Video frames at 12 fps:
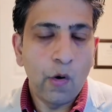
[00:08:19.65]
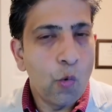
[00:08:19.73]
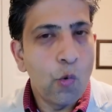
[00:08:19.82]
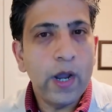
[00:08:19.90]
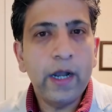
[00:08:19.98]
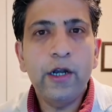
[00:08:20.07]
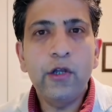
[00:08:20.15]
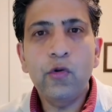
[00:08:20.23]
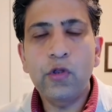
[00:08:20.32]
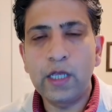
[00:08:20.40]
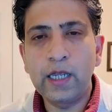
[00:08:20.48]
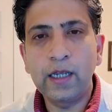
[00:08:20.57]
Where do
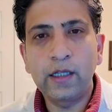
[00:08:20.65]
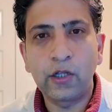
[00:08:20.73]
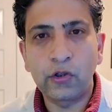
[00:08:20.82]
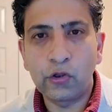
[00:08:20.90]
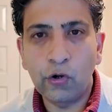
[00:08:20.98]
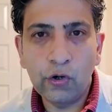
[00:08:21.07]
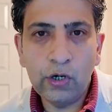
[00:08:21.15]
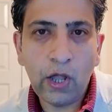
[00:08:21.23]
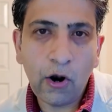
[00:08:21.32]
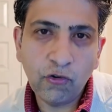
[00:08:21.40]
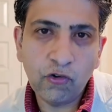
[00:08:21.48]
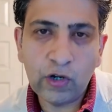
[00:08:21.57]
you think the 3rd
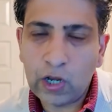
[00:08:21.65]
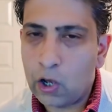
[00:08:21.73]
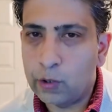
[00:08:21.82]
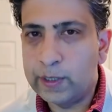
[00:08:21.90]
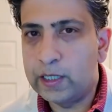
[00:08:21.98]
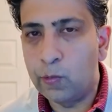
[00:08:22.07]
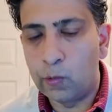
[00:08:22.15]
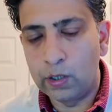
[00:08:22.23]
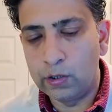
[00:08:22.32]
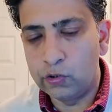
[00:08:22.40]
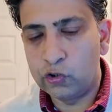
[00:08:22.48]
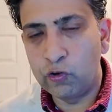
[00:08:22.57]
largest economy in the
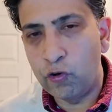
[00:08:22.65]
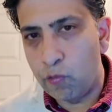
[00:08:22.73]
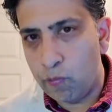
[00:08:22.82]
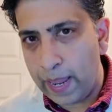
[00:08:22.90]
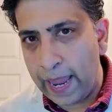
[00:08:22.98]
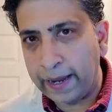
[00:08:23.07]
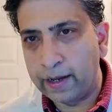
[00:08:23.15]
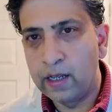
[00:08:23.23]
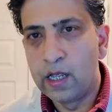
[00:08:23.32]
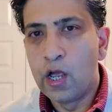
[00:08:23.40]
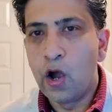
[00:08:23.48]
world should rank